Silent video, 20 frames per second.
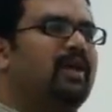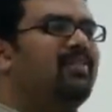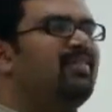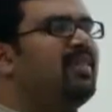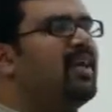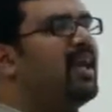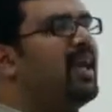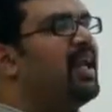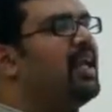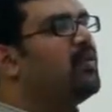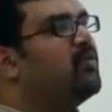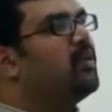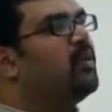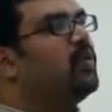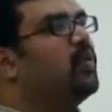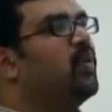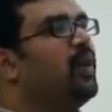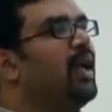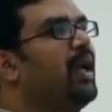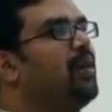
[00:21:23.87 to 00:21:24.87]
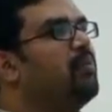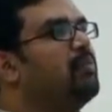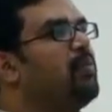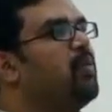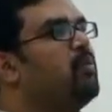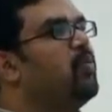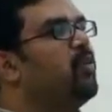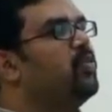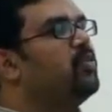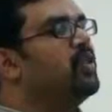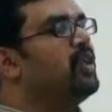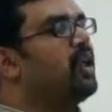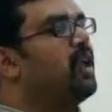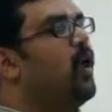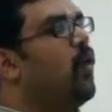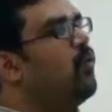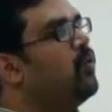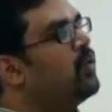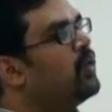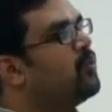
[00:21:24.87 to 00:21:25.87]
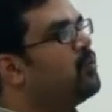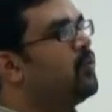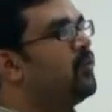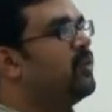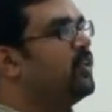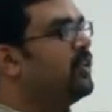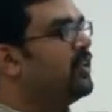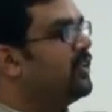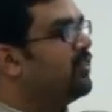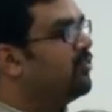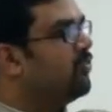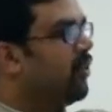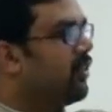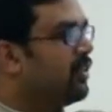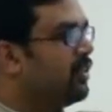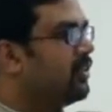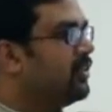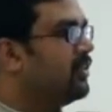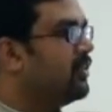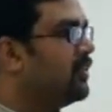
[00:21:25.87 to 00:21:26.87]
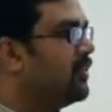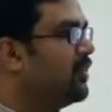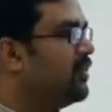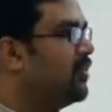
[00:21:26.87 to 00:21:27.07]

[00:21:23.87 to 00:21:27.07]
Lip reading: Is there anyone can propose a counter position for this.